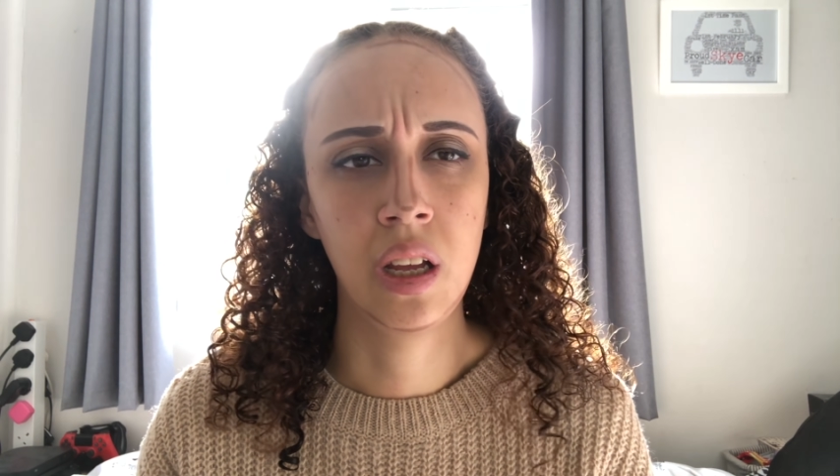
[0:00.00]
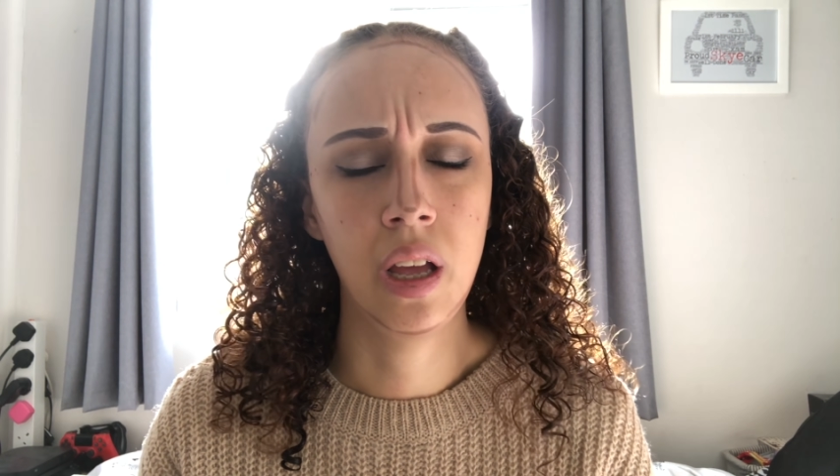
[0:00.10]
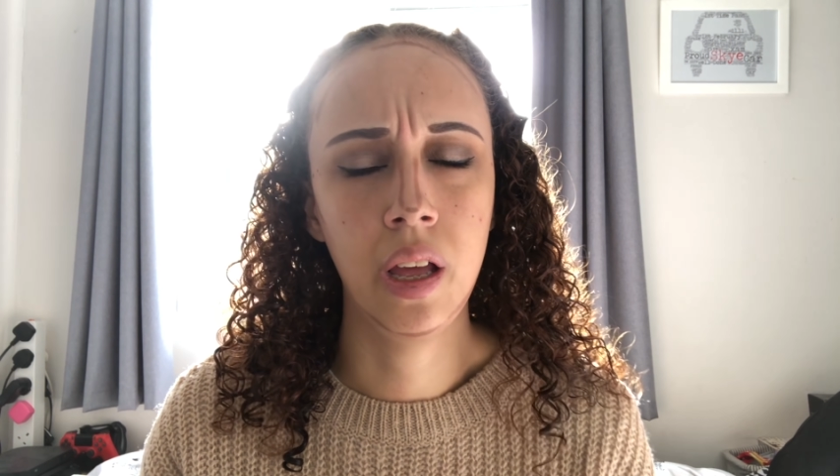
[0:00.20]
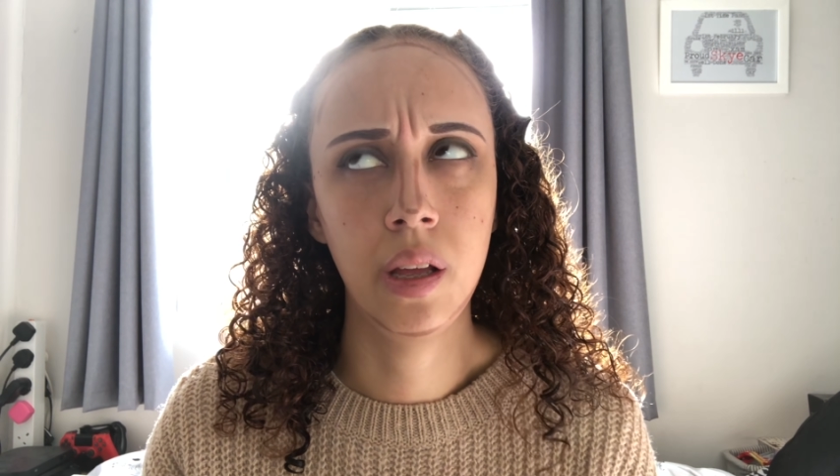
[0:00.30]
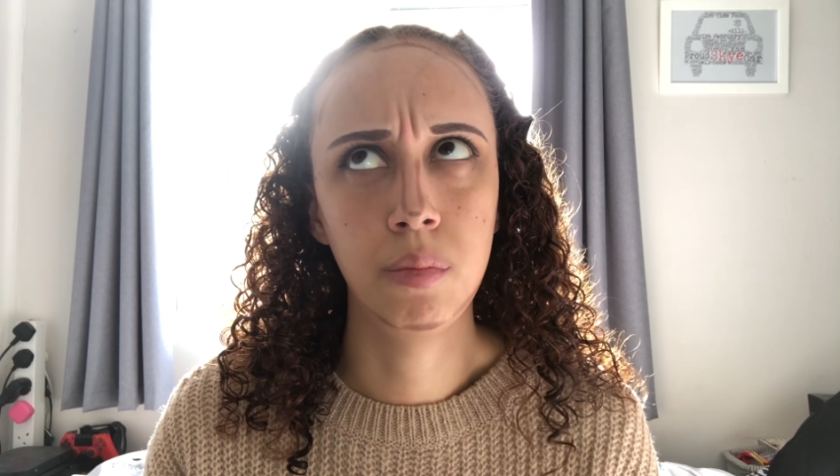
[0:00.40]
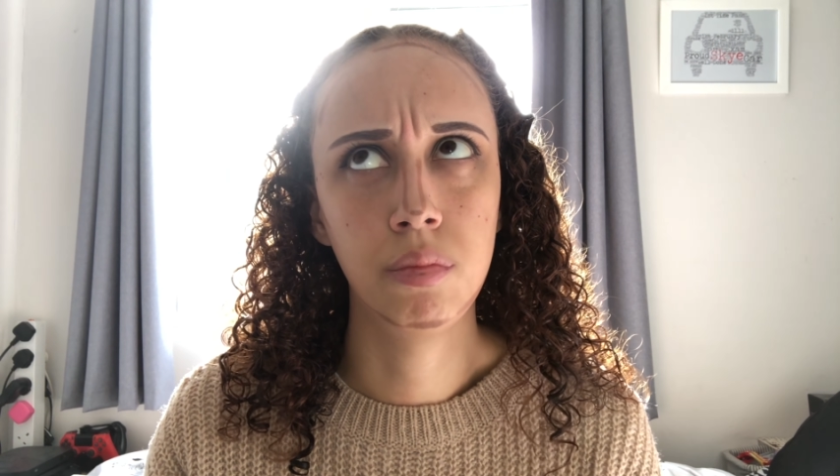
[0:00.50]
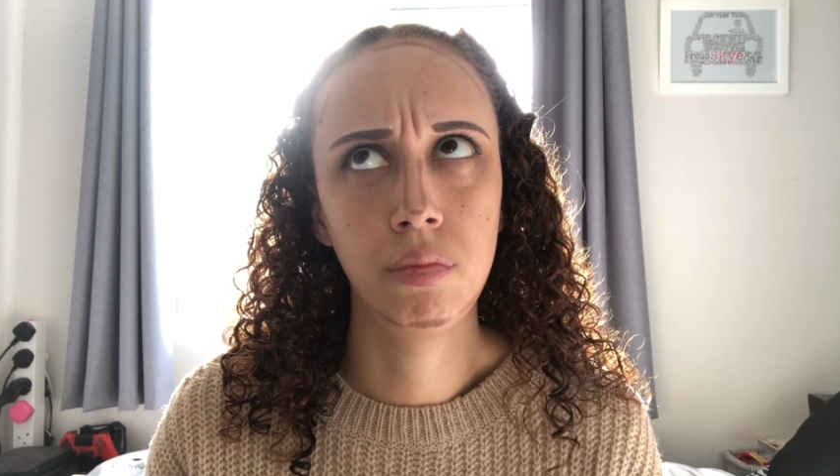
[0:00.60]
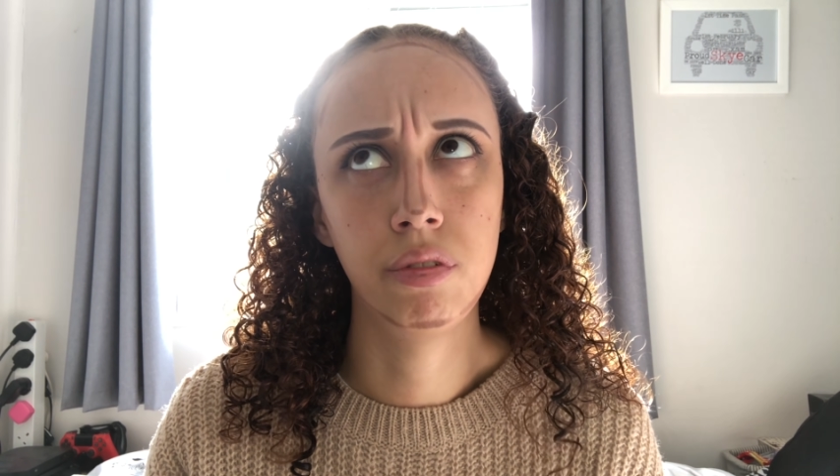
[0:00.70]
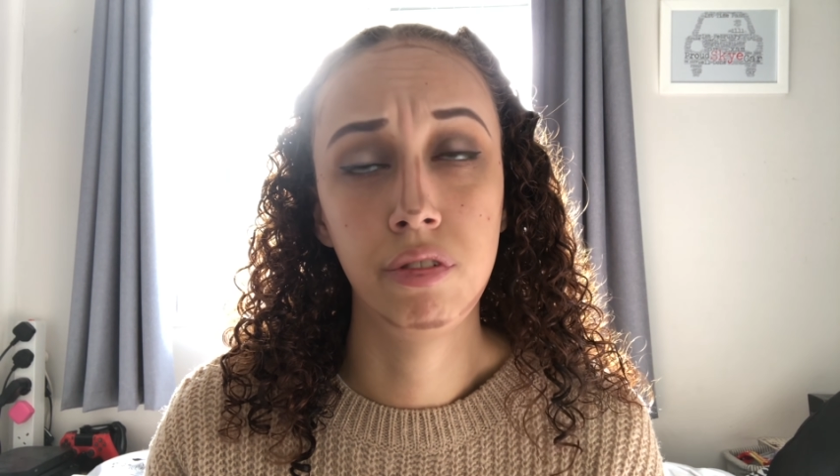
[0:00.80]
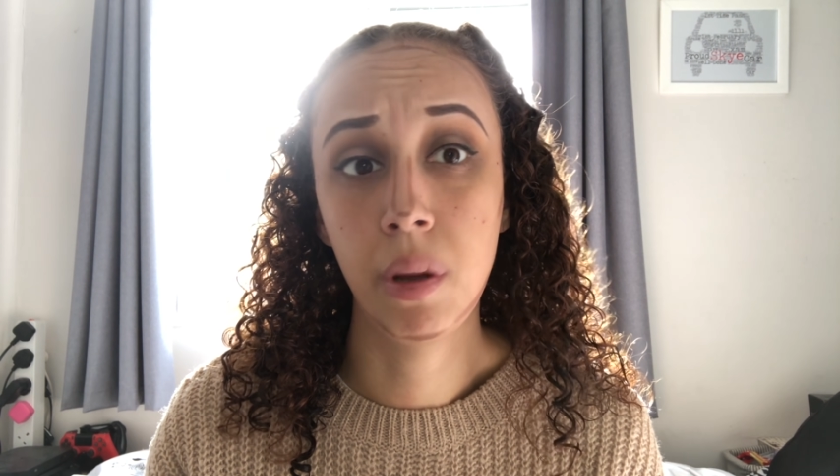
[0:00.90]

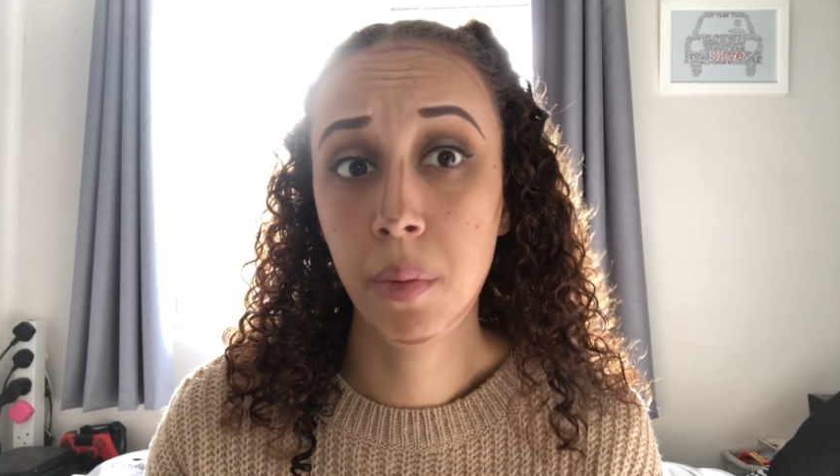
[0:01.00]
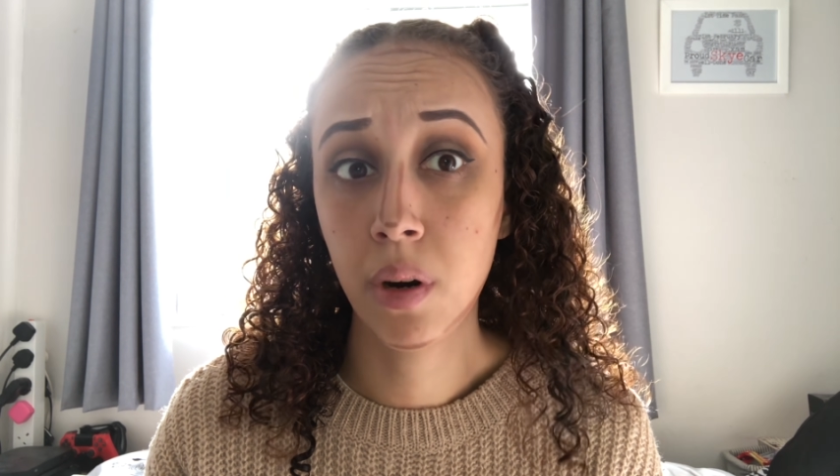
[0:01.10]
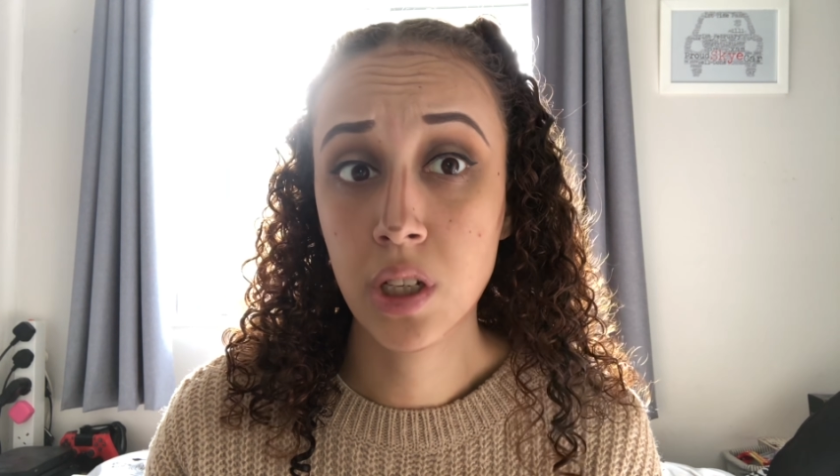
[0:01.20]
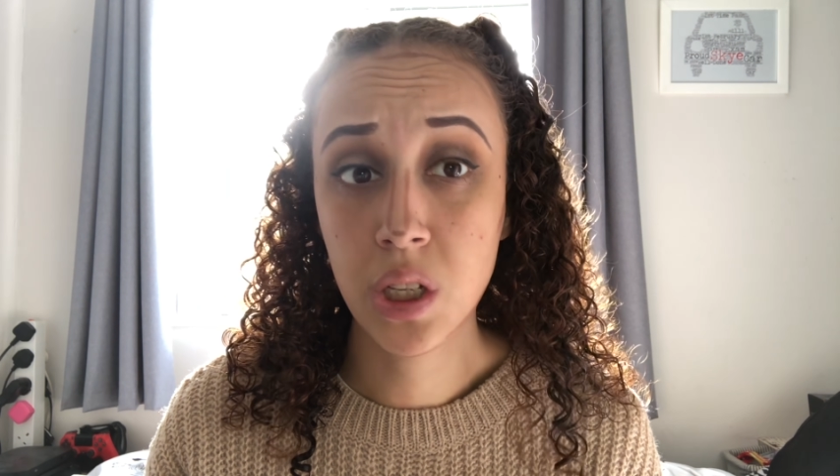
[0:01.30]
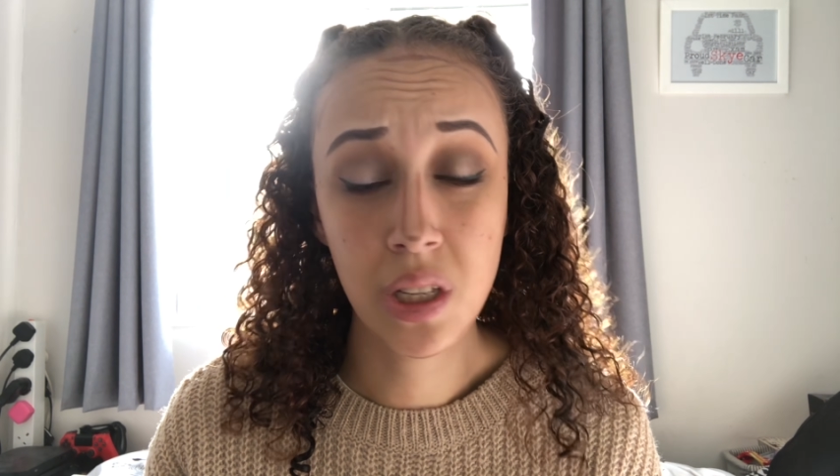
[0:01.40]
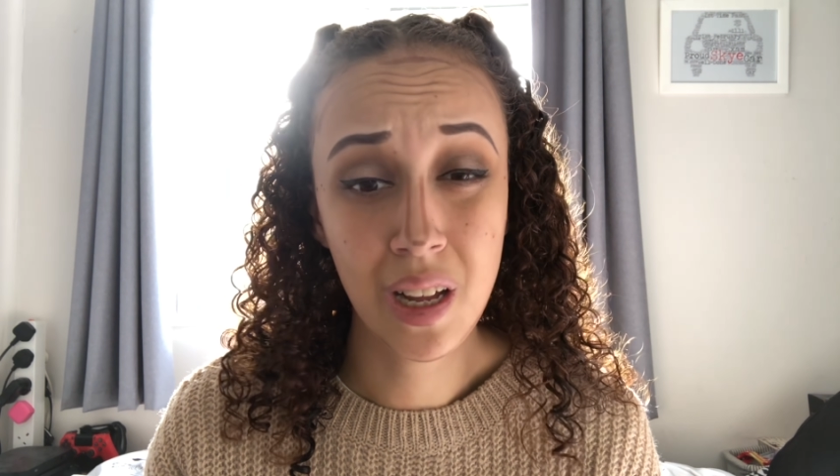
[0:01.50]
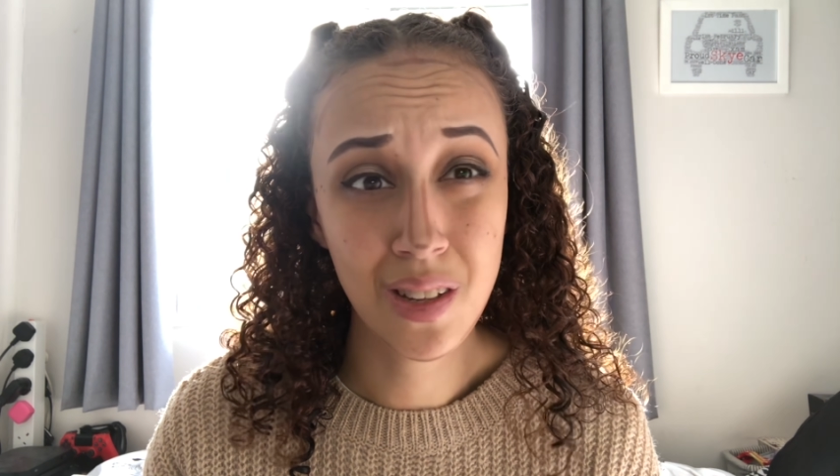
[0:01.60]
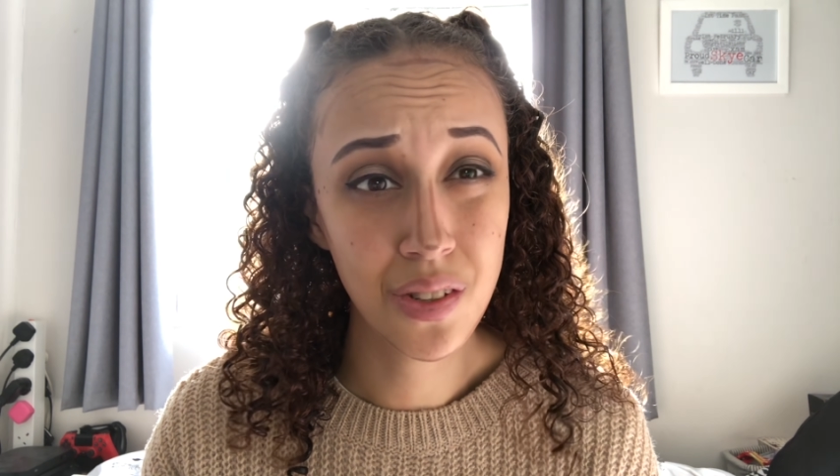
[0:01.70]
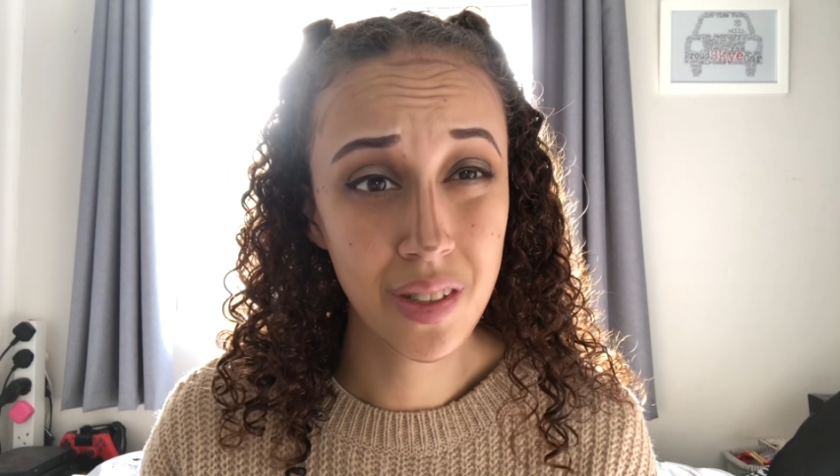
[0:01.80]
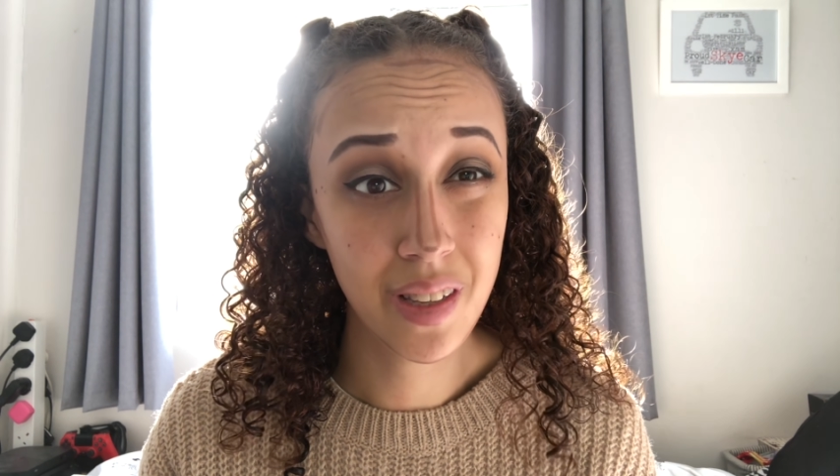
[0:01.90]
February
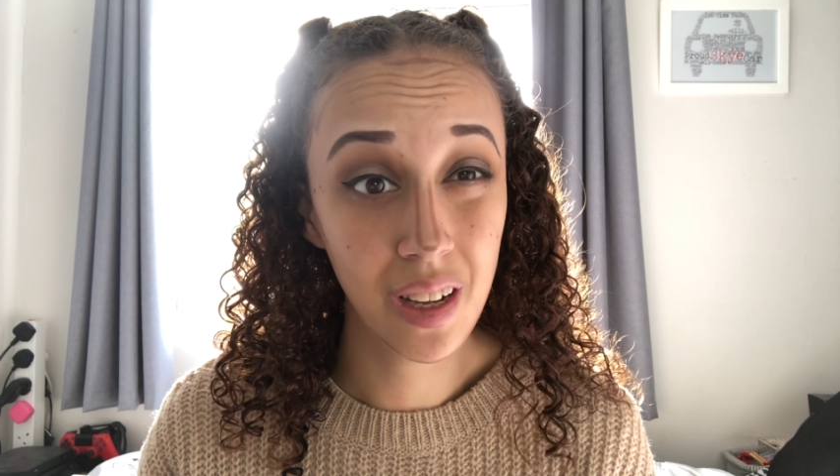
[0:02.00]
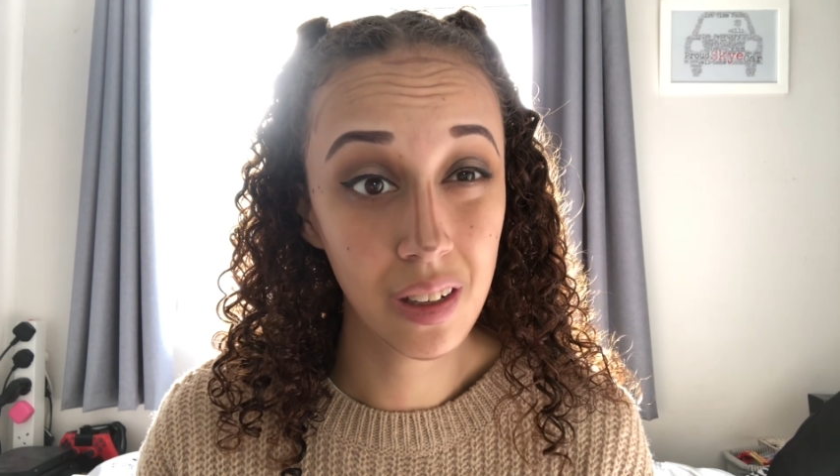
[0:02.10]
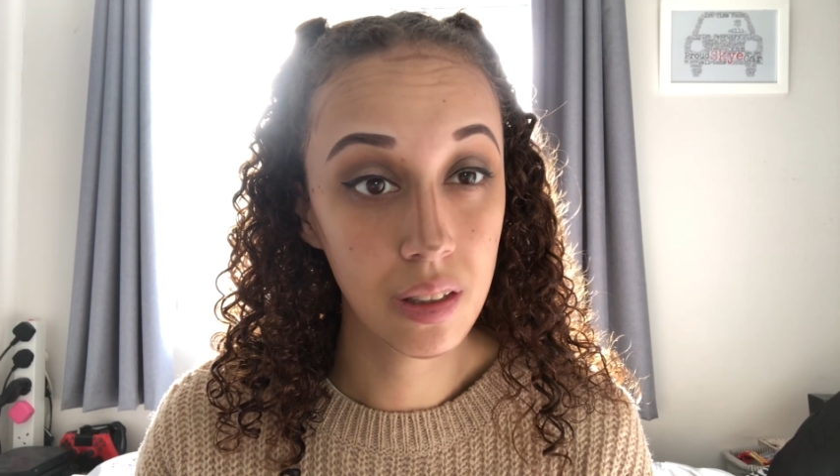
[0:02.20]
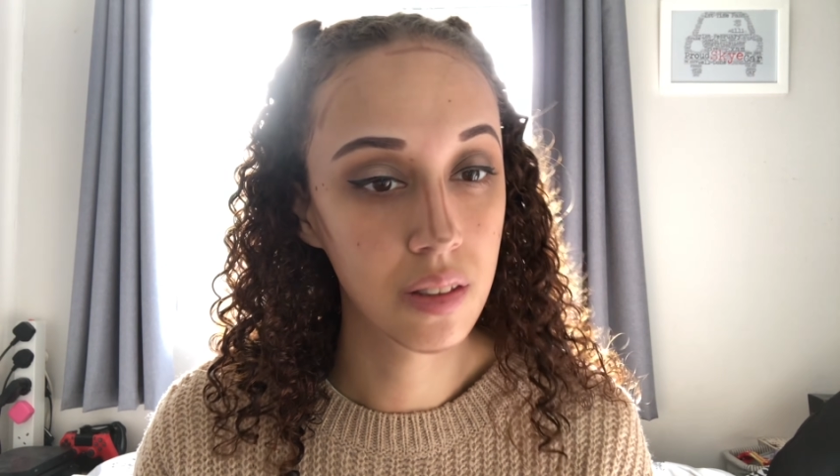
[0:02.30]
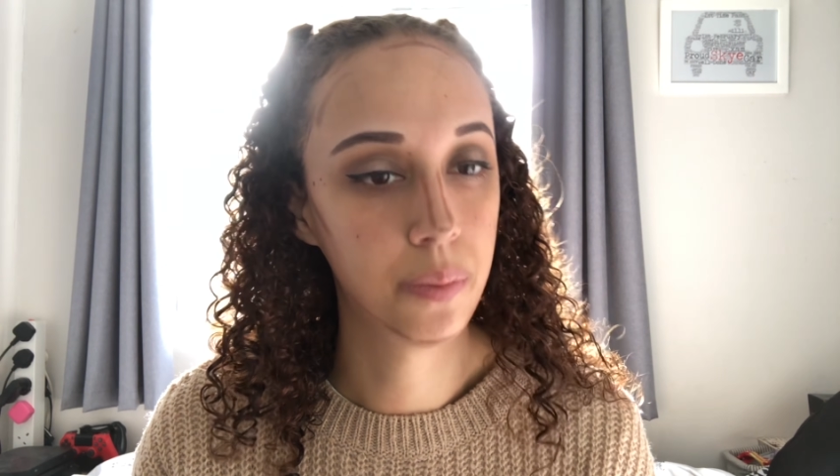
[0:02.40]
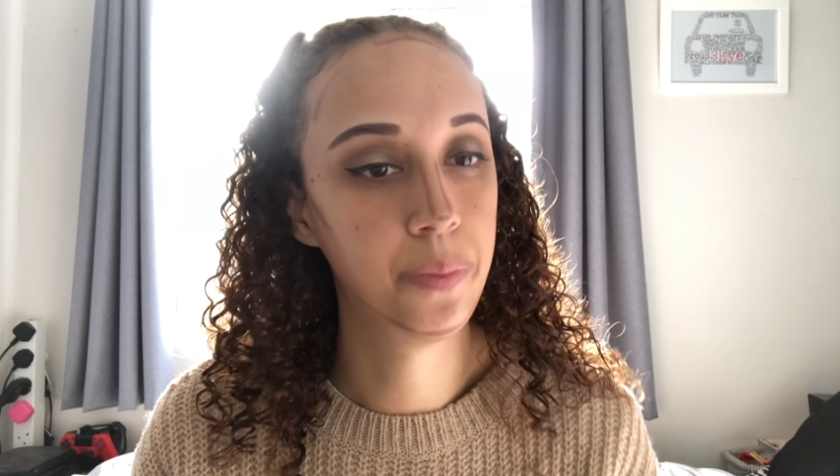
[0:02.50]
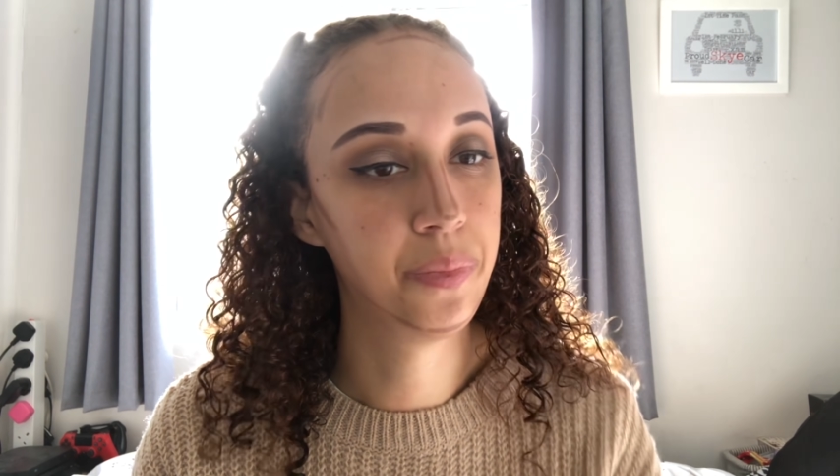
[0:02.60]
2006.